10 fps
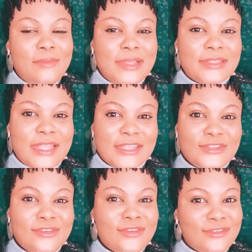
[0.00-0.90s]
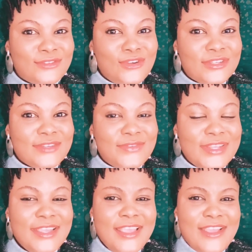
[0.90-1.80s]
comment section
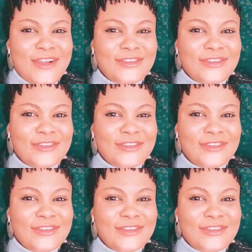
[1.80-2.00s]
constructively.